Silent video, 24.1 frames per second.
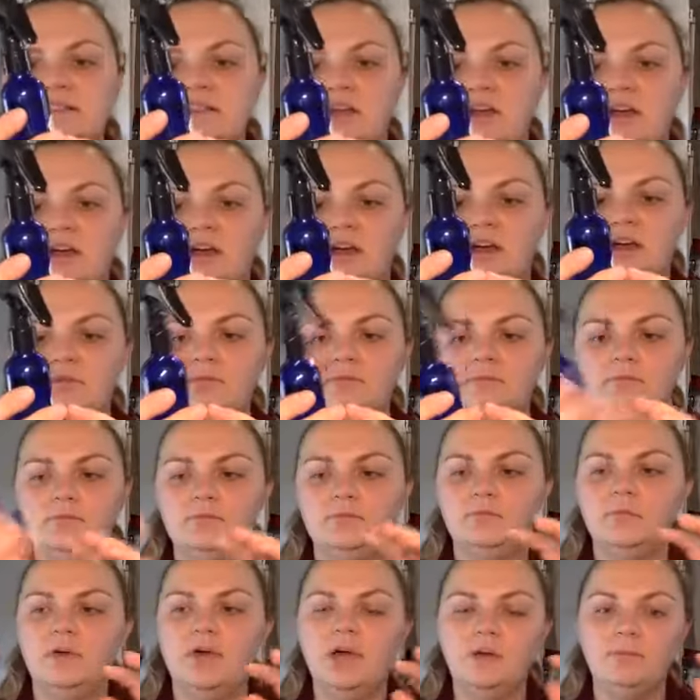a
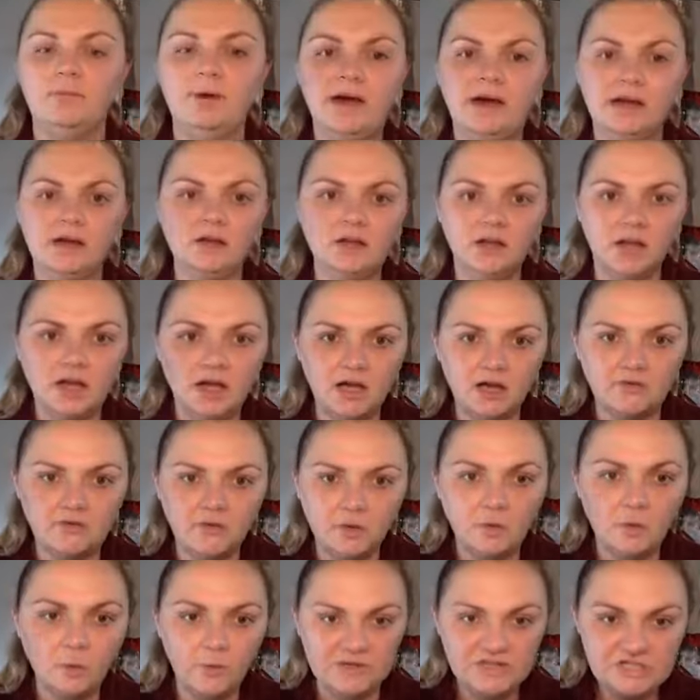bottle of
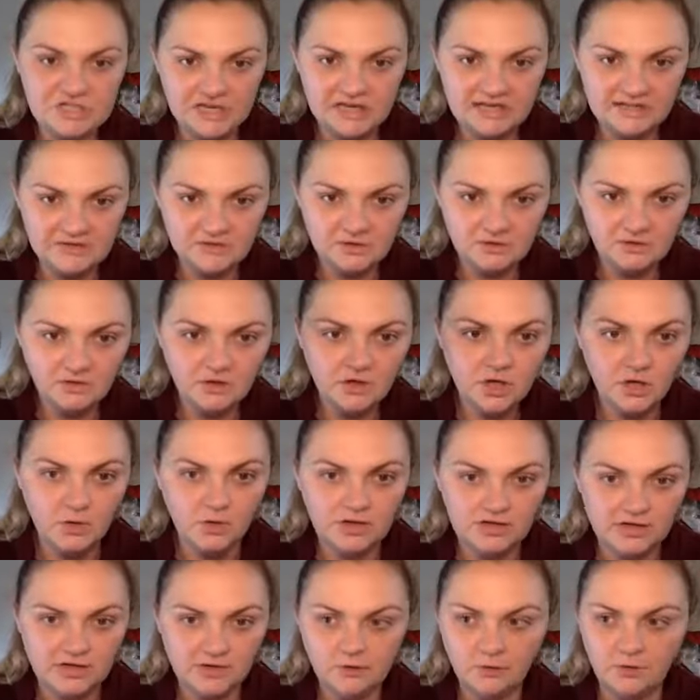witch hazel,
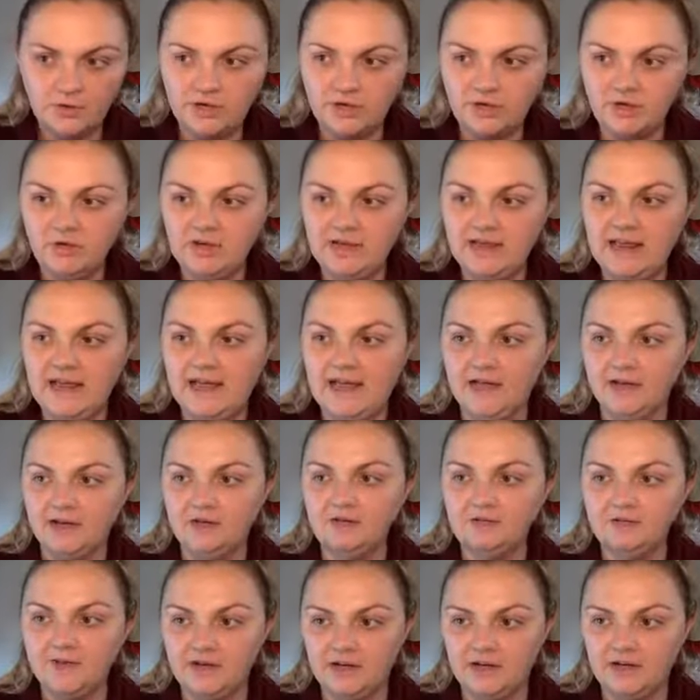coconut oil, and aloe
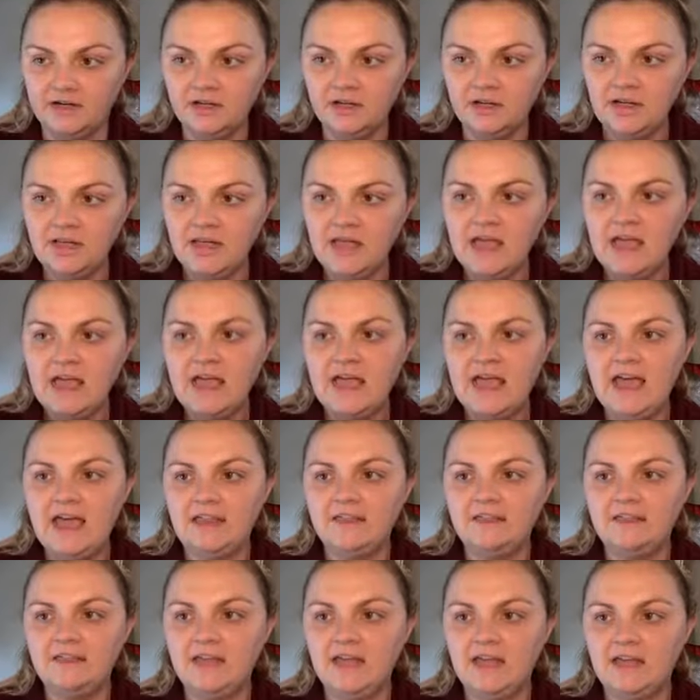vera,
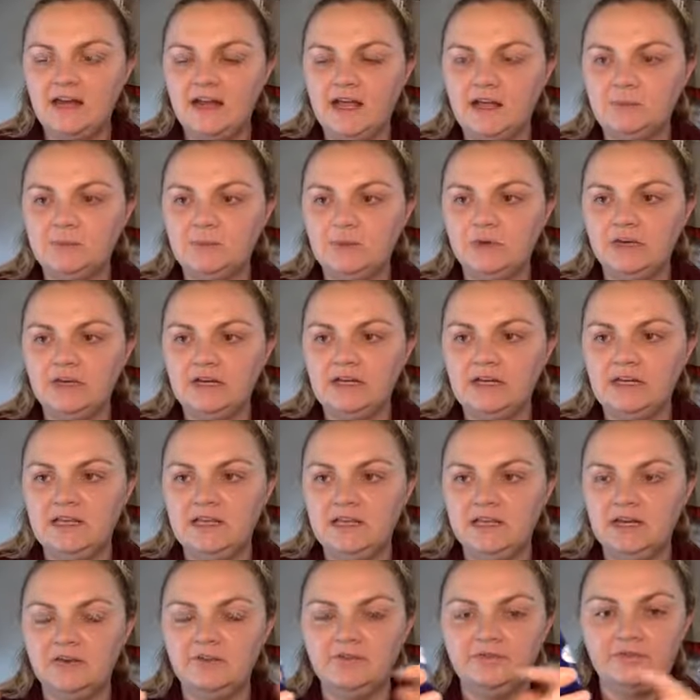and then I put
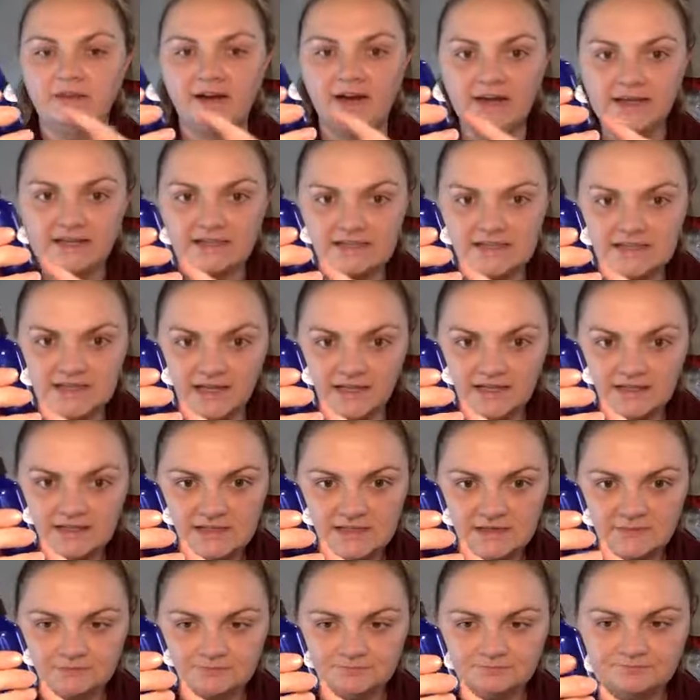in
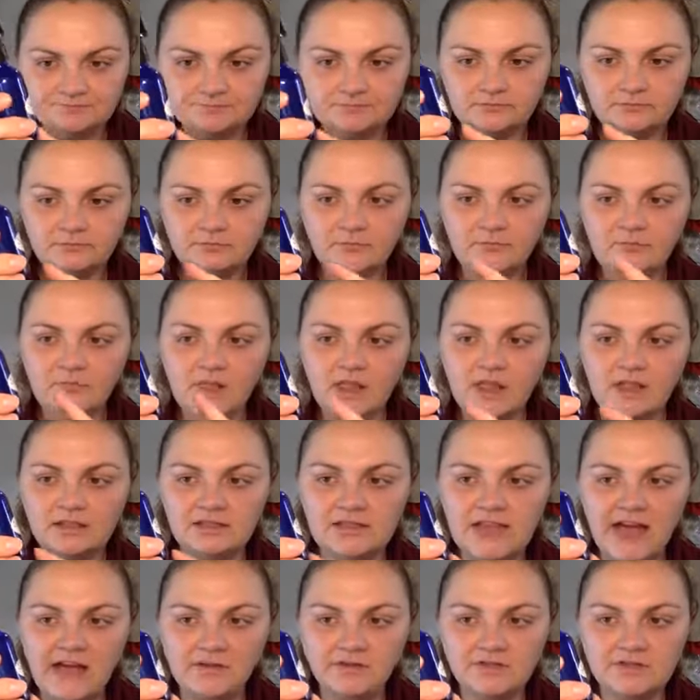frankincense,
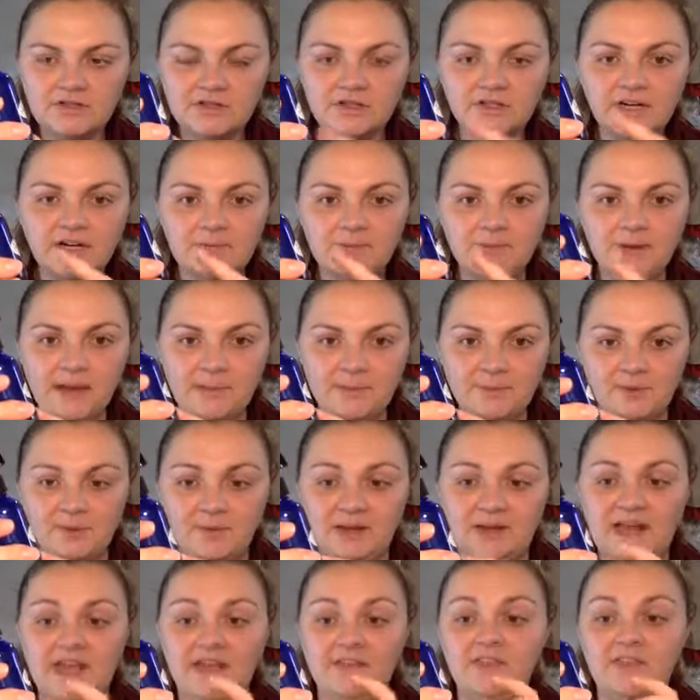lavender, and
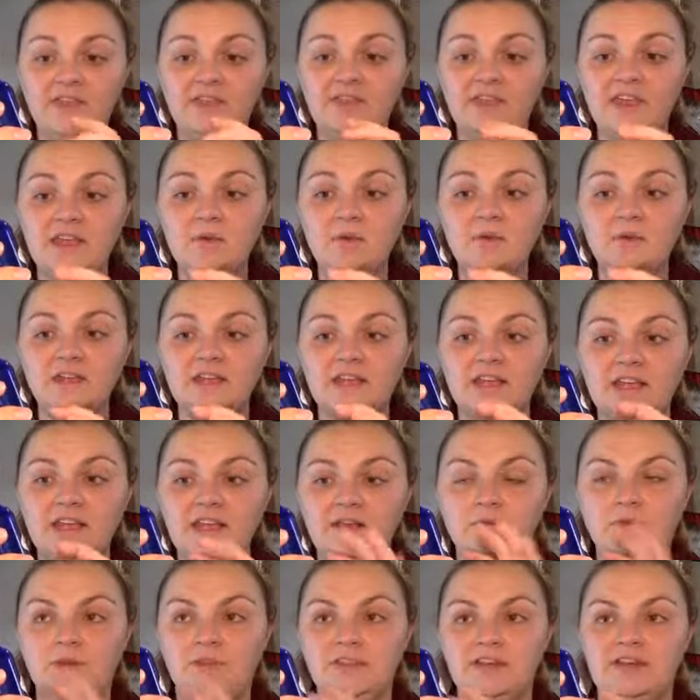peppermint. And the thing with
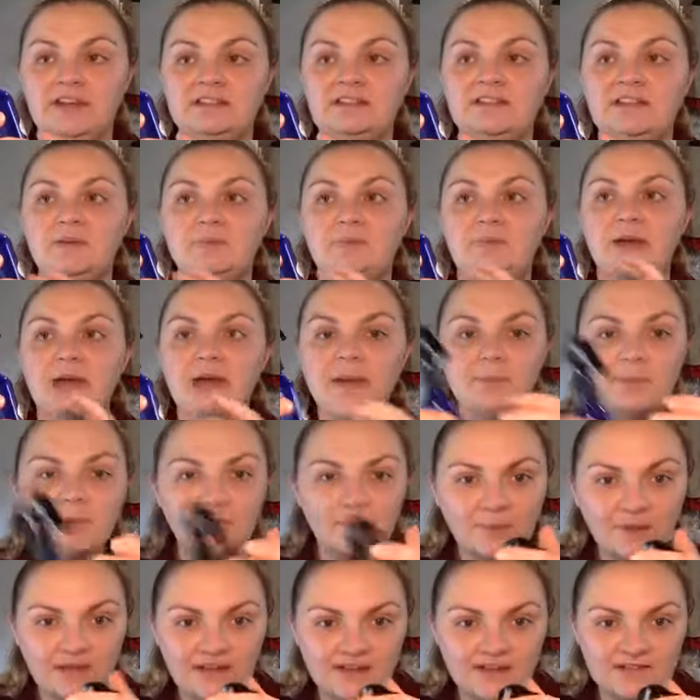it is the
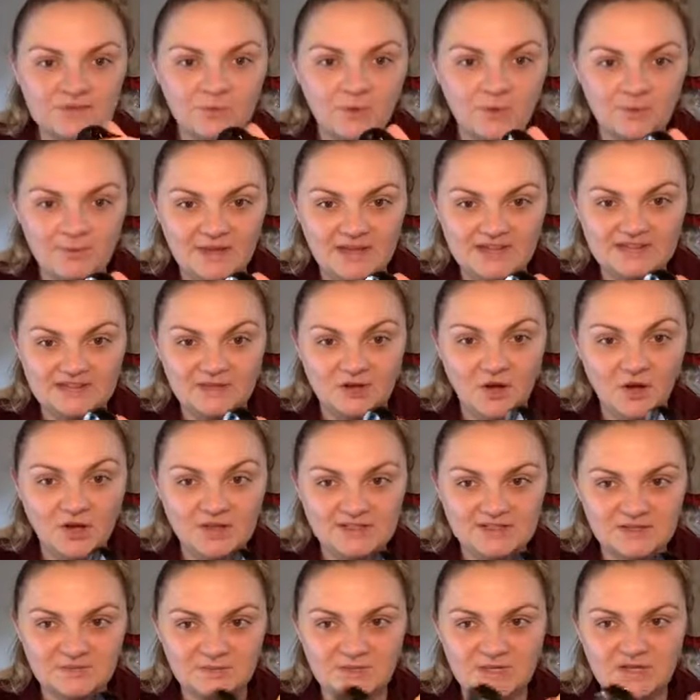peppermint is what makes it
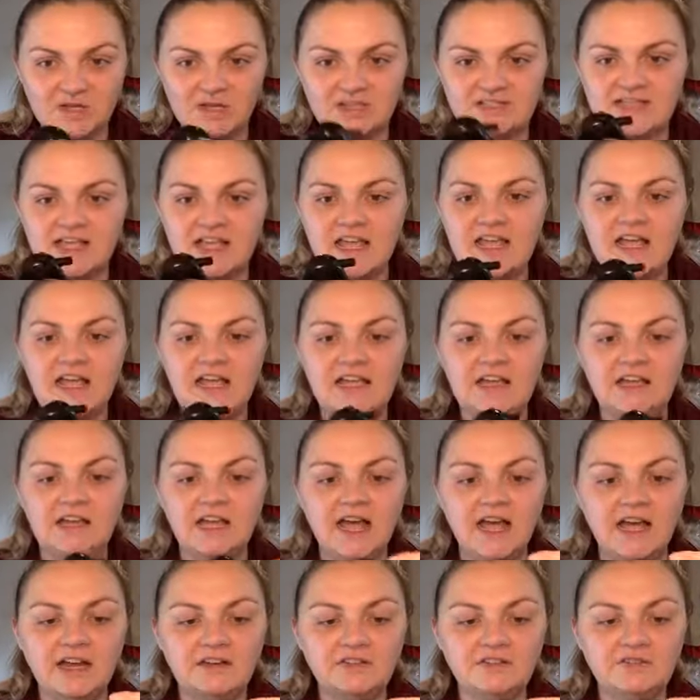awesome, because it
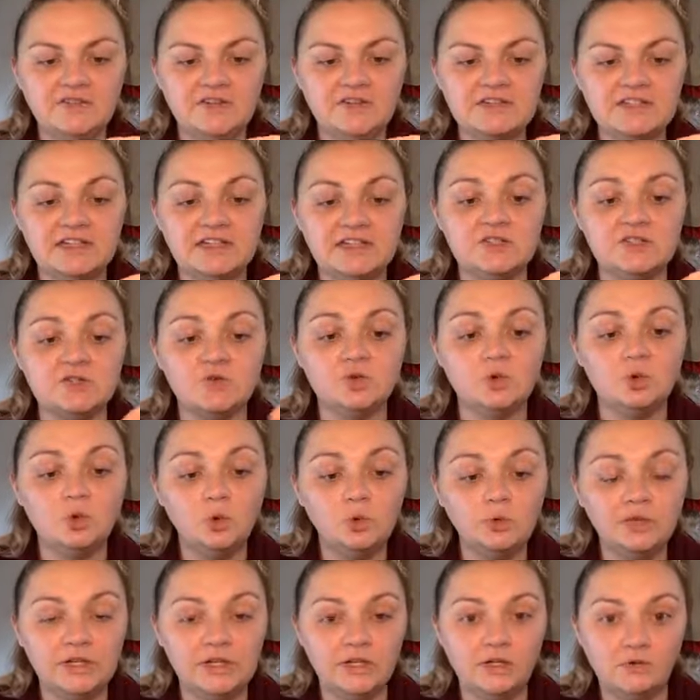kind of feels like it's
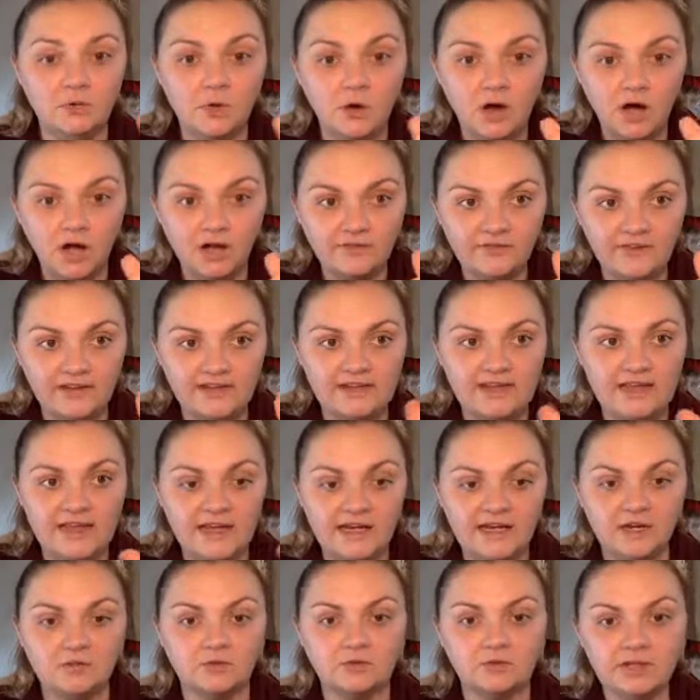cooling you off and
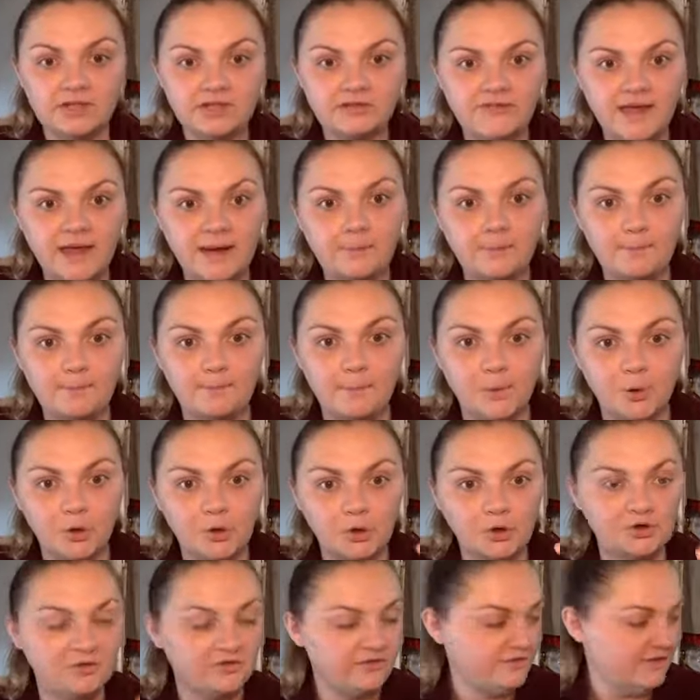getting rid of that
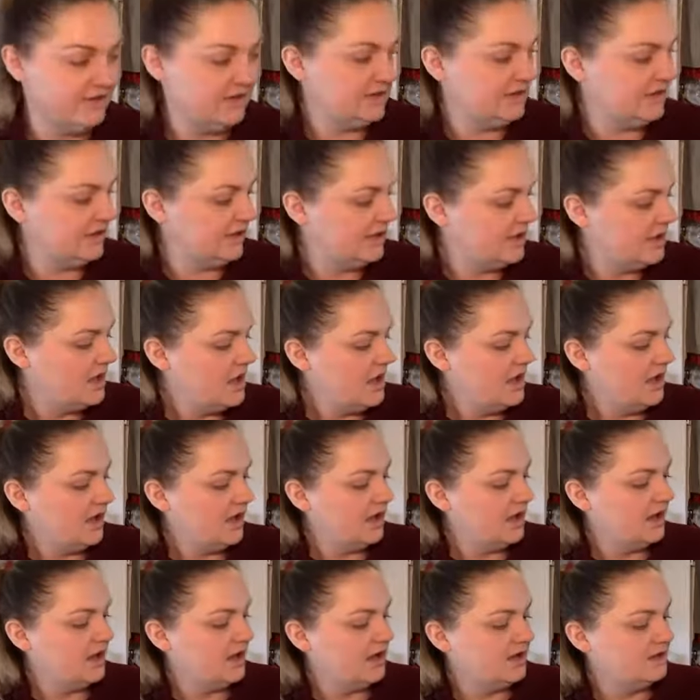burn feeling.
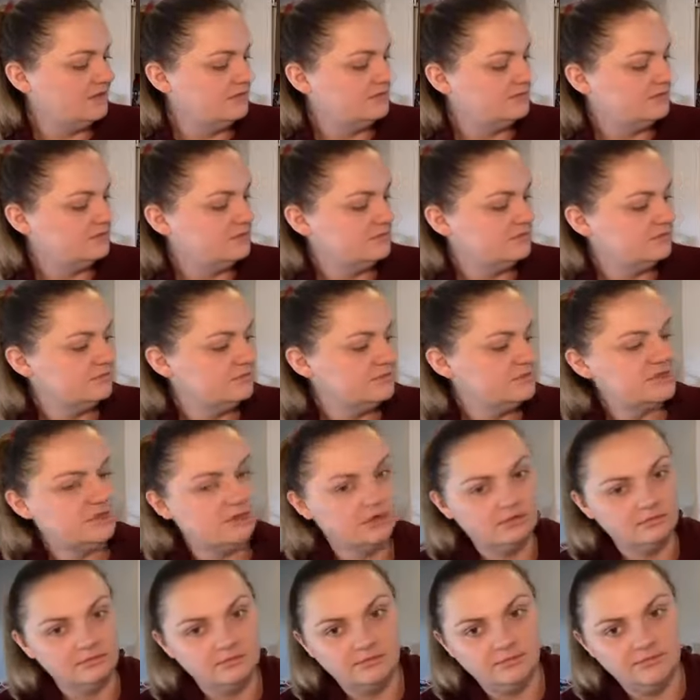
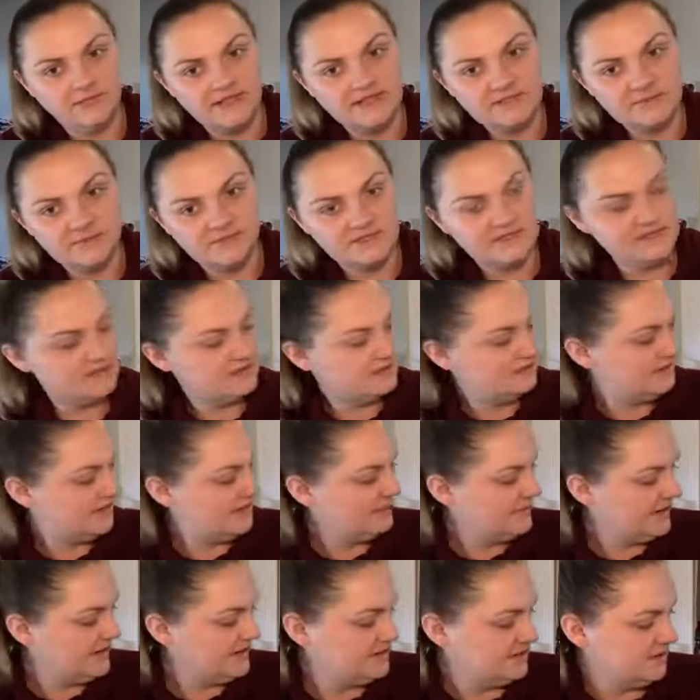So that's what's
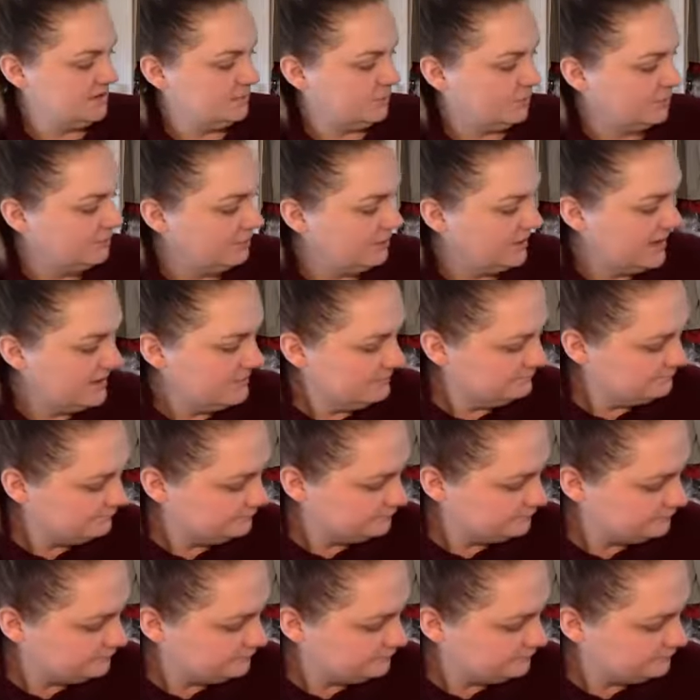in my sunburn blend.